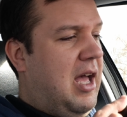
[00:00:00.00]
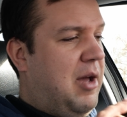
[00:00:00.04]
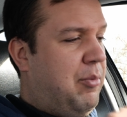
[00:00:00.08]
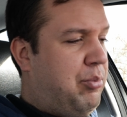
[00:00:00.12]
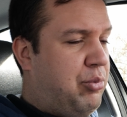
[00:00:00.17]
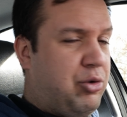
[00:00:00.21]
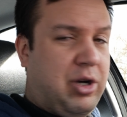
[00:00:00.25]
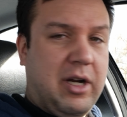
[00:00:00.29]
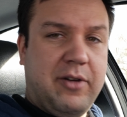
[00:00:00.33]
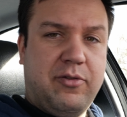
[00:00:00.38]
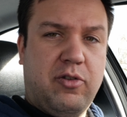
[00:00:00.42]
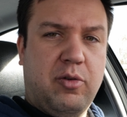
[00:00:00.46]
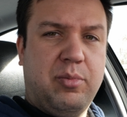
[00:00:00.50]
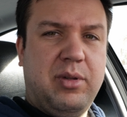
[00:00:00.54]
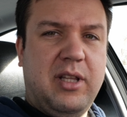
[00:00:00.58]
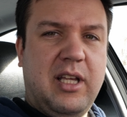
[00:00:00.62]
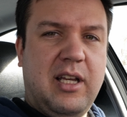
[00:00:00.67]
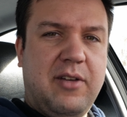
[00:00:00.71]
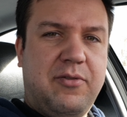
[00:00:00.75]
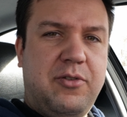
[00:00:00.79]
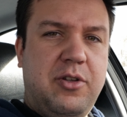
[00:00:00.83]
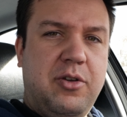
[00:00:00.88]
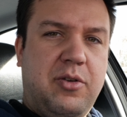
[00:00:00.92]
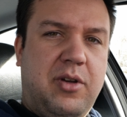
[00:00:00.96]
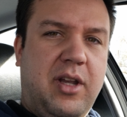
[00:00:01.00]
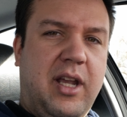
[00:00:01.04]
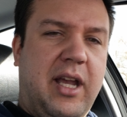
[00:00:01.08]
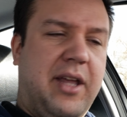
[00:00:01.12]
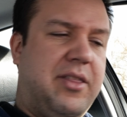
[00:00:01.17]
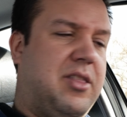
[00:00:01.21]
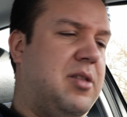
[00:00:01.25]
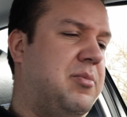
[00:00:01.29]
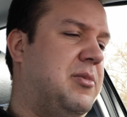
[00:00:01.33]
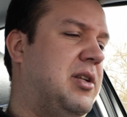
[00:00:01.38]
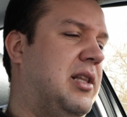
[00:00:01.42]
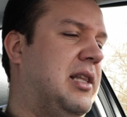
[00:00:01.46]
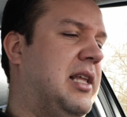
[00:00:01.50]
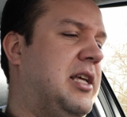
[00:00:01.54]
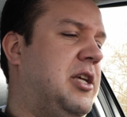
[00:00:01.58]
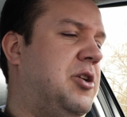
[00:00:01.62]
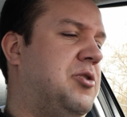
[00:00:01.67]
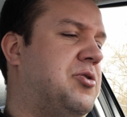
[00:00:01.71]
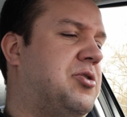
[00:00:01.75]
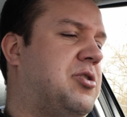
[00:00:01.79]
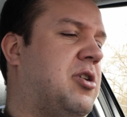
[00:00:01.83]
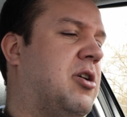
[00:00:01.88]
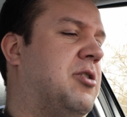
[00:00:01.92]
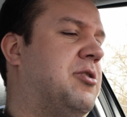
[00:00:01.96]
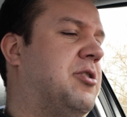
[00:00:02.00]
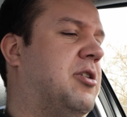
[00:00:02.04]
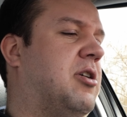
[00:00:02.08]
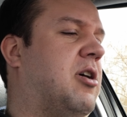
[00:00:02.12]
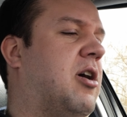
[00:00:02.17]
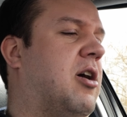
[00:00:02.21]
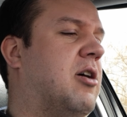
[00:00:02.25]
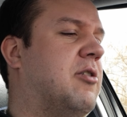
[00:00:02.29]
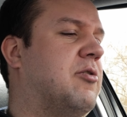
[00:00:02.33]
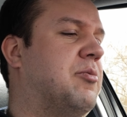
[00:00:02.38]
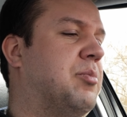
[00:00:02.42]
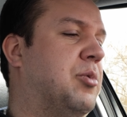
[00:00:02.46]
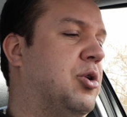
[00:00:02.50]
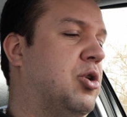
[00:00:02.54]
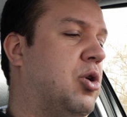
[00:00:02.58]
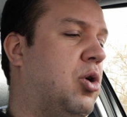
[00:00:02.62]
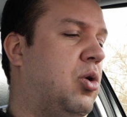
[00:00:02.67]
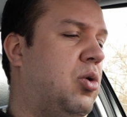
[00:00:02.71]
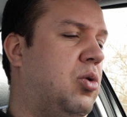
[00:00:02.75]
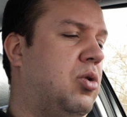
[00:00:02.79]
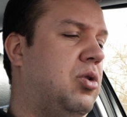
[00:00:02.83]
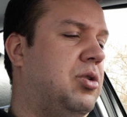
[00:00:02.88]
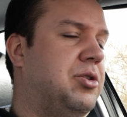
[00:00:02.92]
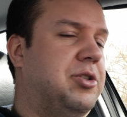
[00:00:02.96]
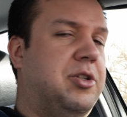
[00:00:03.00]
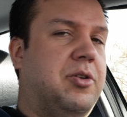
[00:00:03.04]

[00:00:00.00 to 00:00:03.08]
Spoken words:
Preferably, if you can get them to let you start the car from cold,